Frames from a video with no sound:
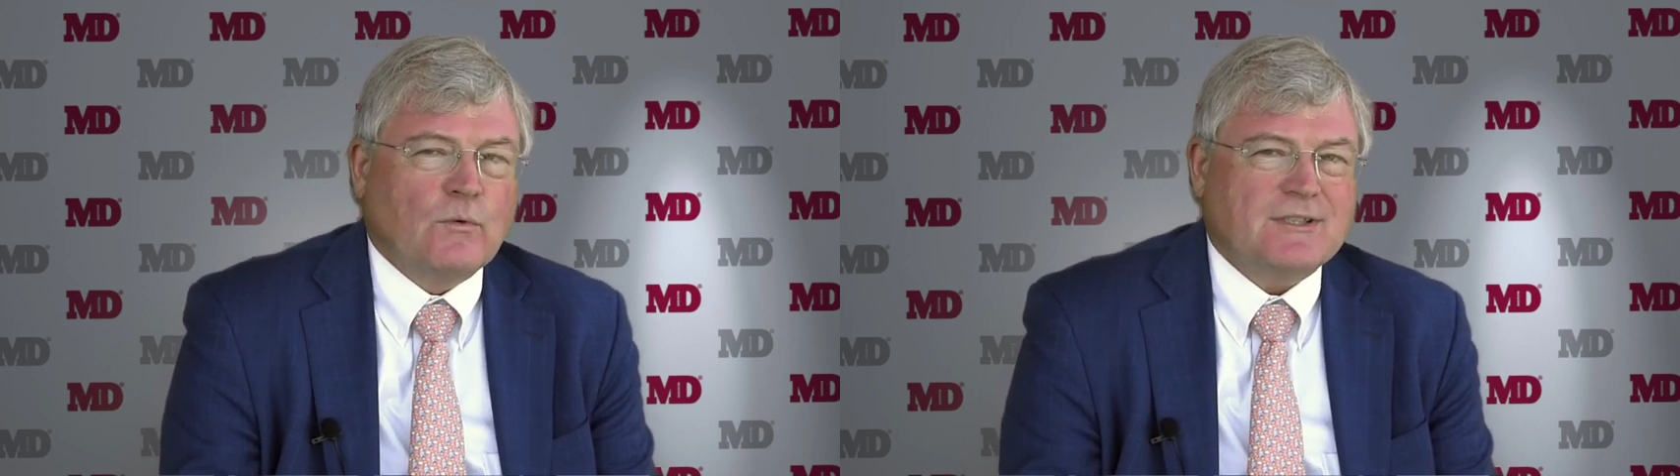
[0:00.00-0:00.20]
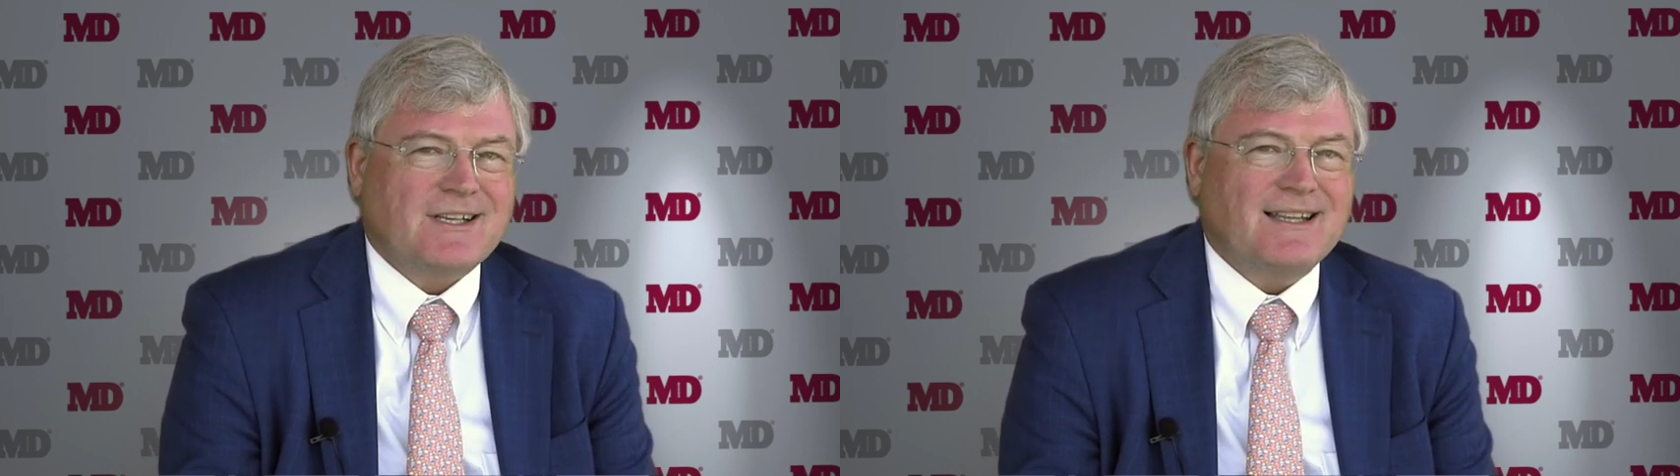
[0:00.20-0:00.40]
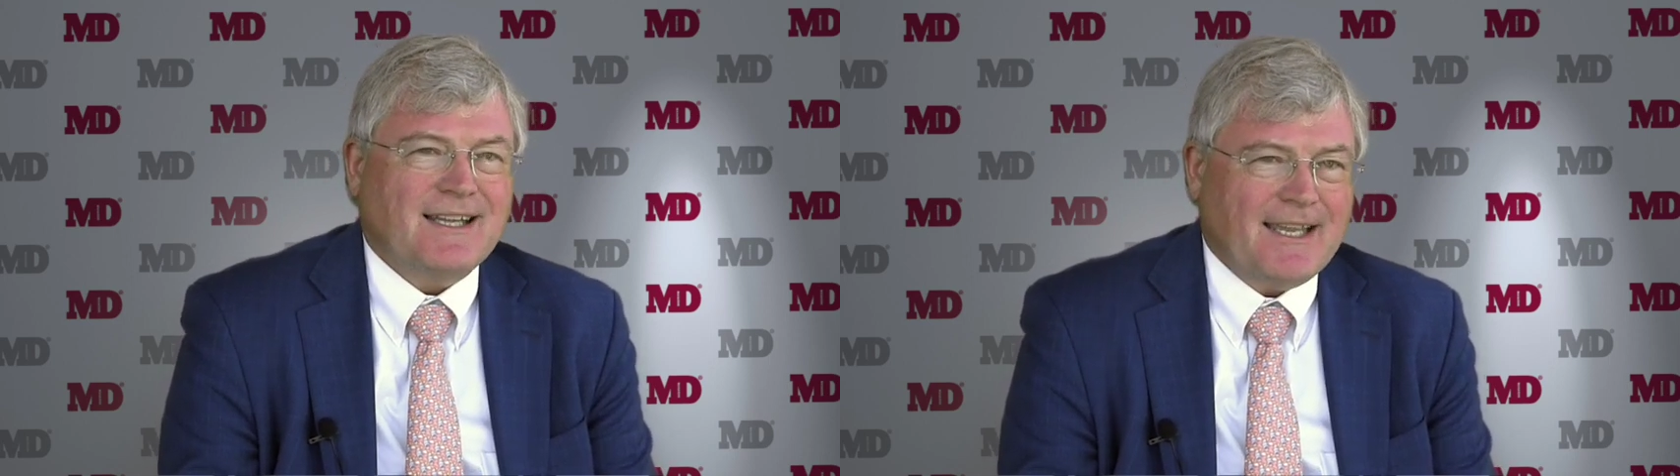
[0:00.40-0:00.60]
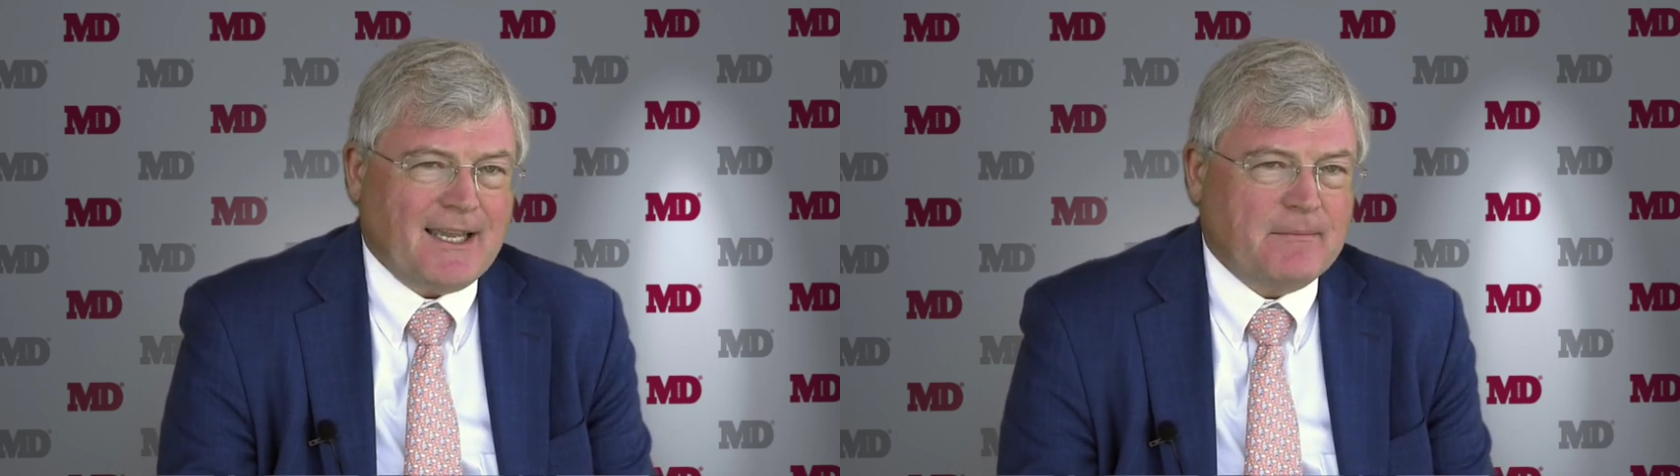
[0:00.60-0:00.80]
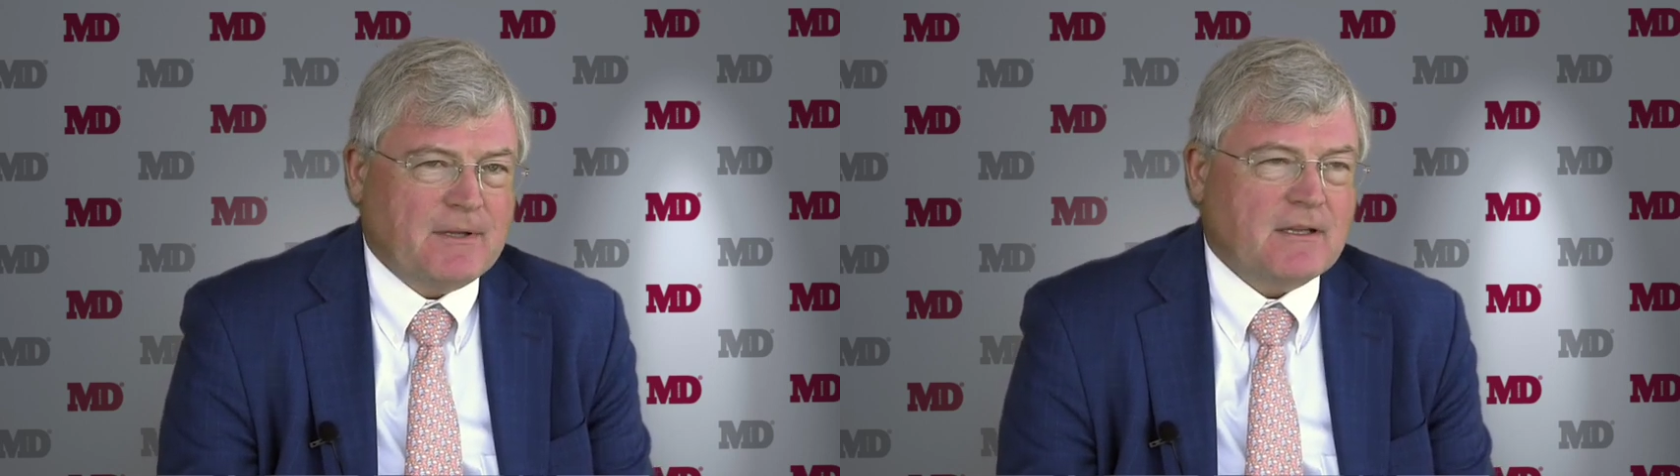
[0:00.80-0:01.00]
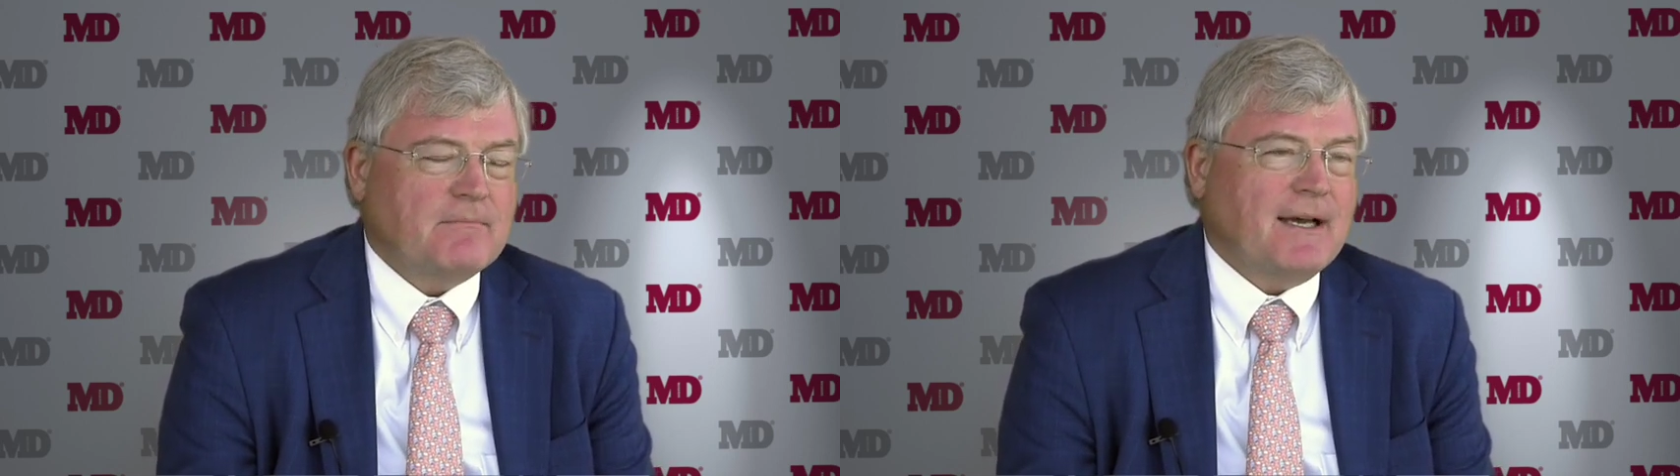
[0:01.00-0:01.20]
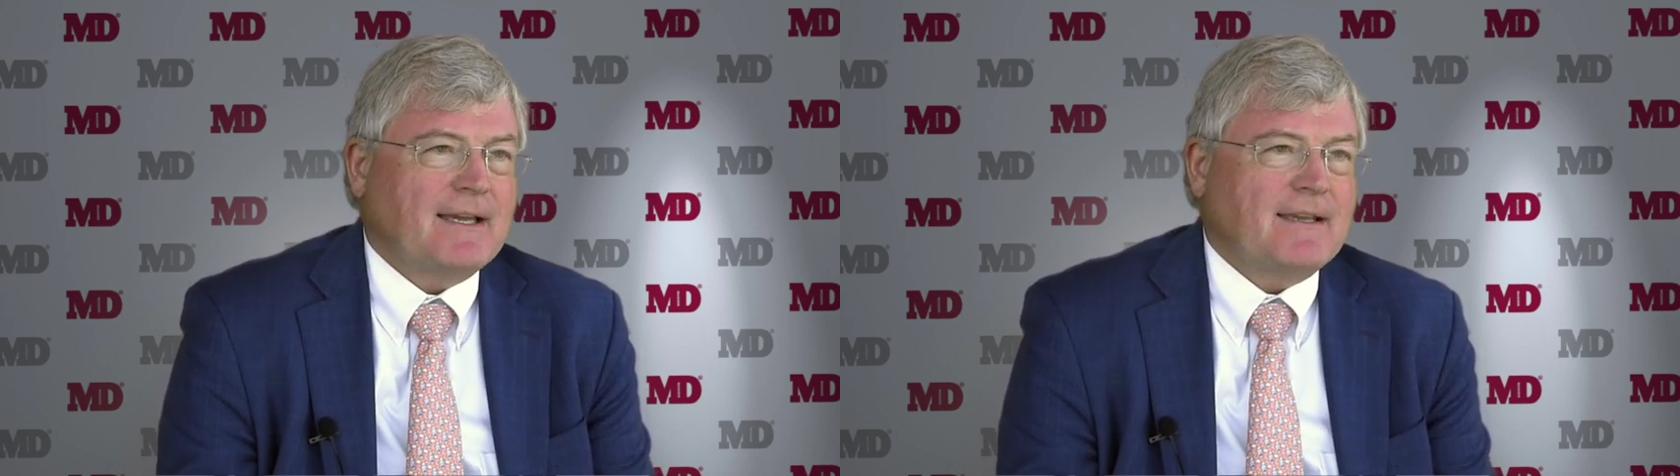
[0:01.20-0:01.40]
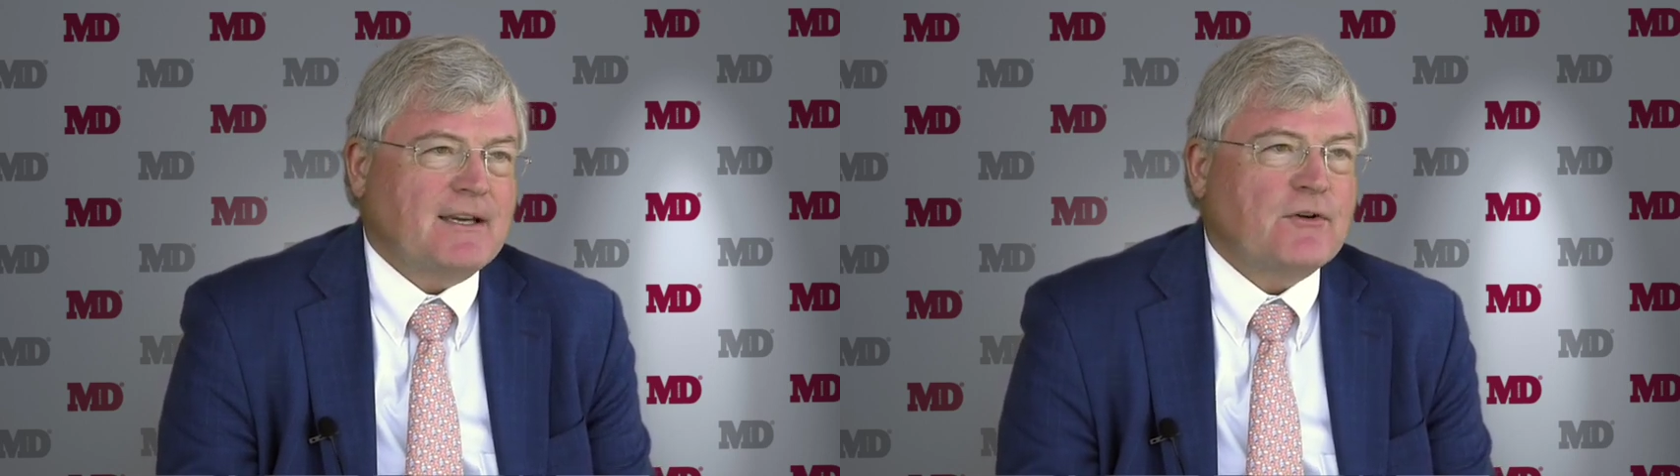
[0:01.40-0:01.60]
which claimed that
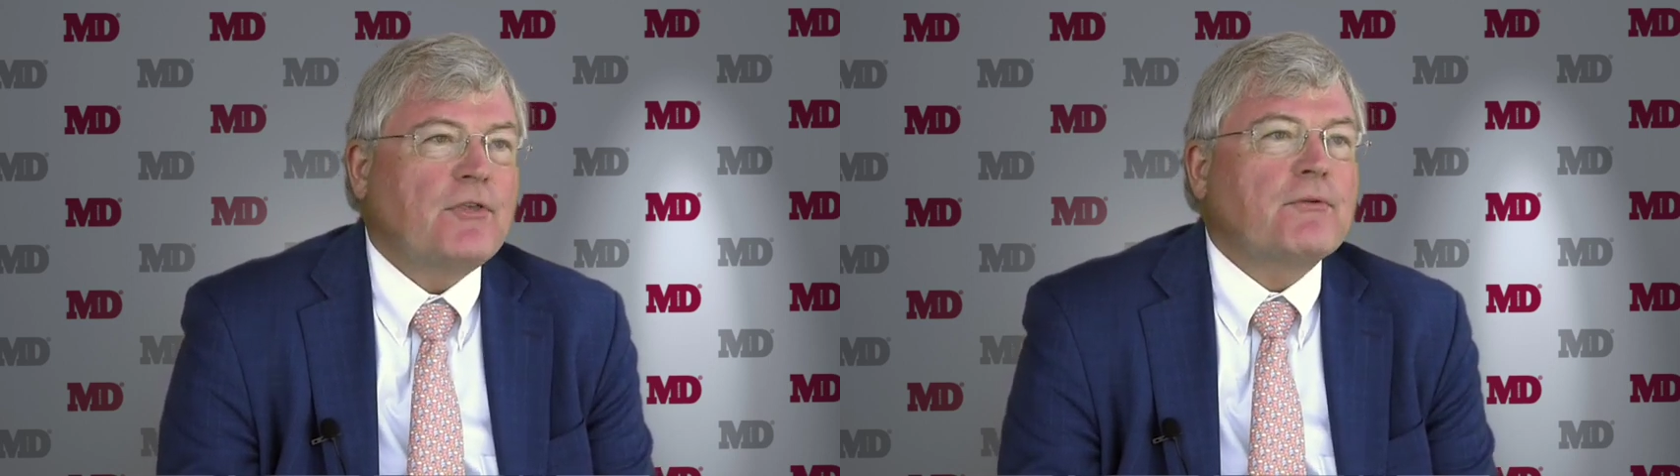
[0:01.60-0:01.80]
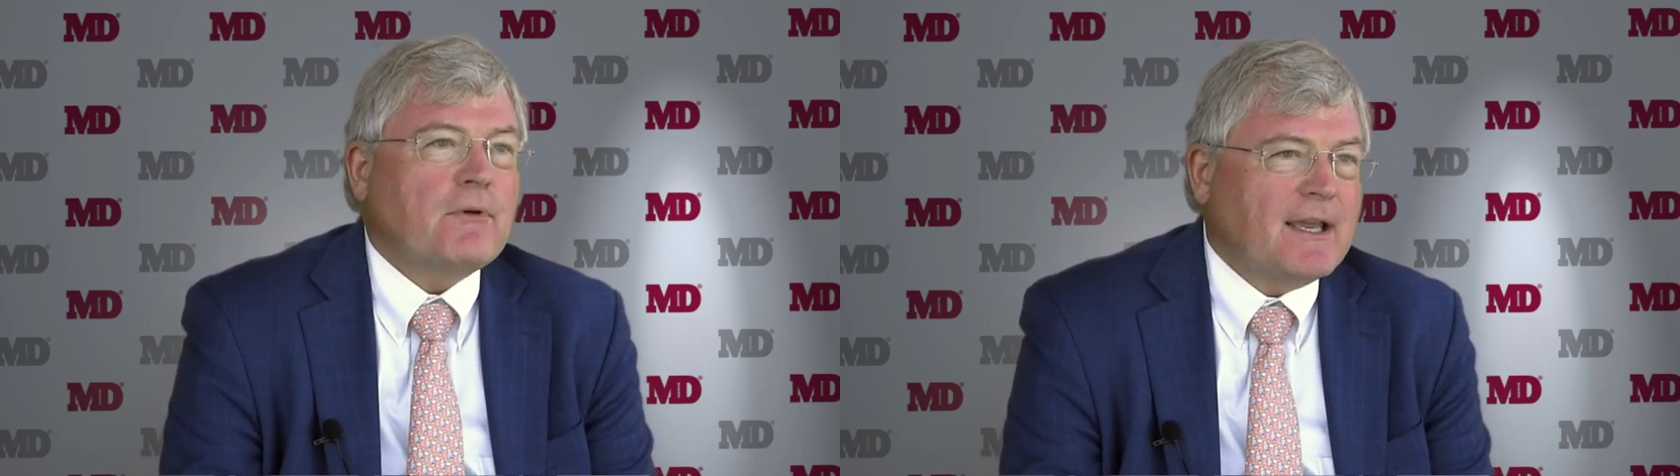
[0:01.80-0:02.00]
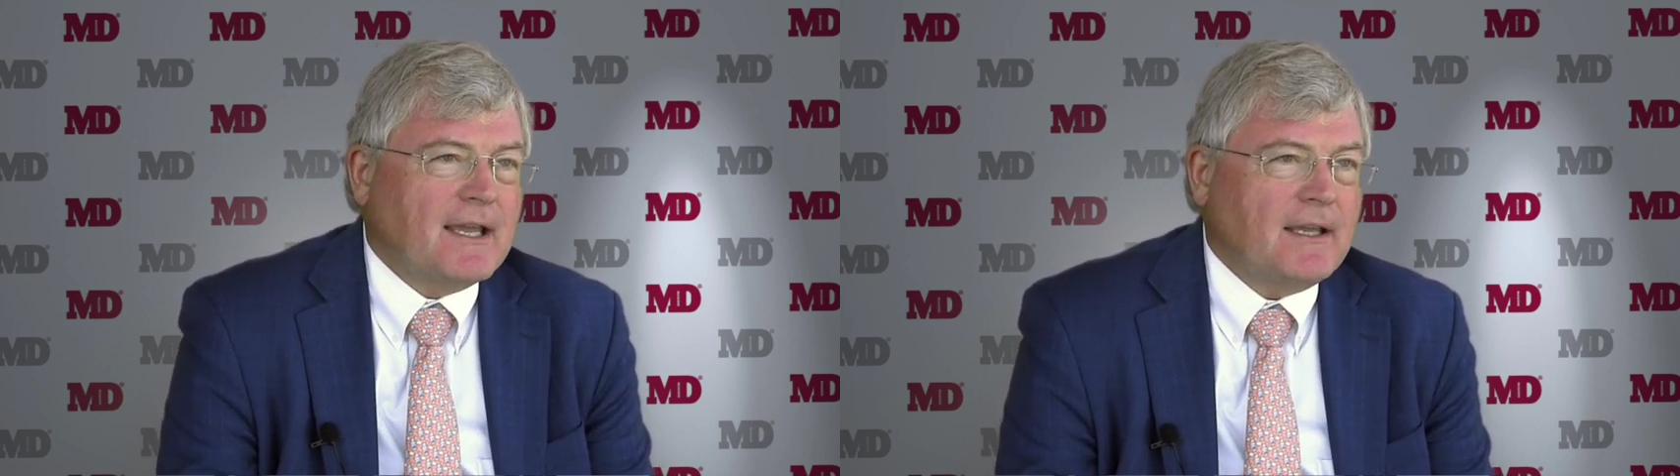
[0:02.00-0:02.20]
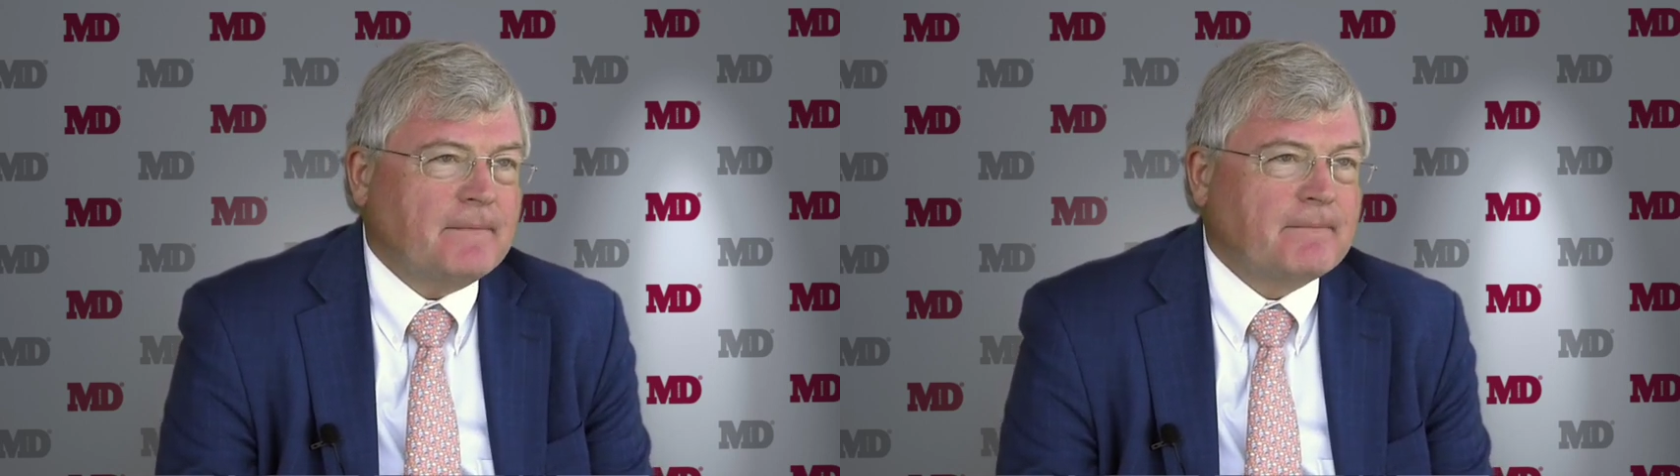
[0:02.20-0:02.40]
by year three,